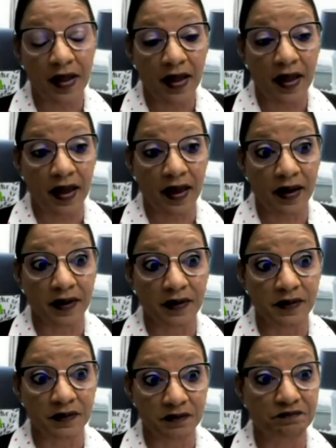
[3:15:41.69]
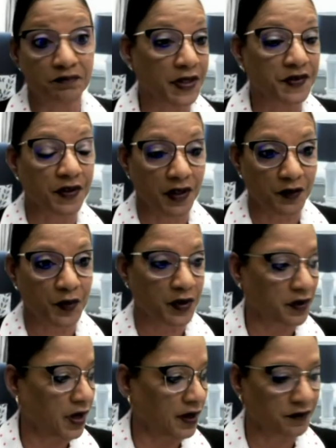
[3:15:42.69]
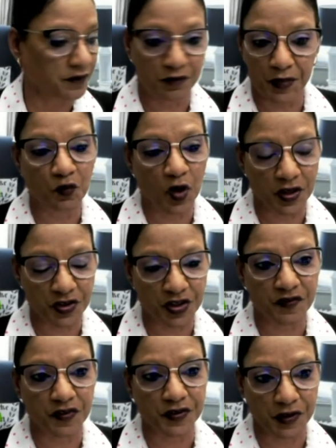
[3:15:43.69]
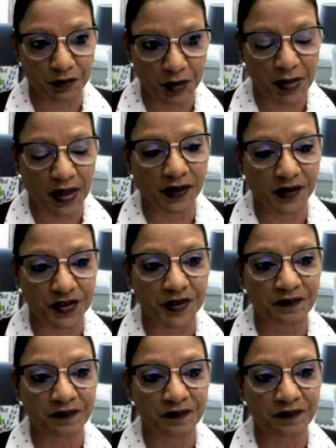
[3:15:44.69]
Right. And basically, we have been watching for symptomology.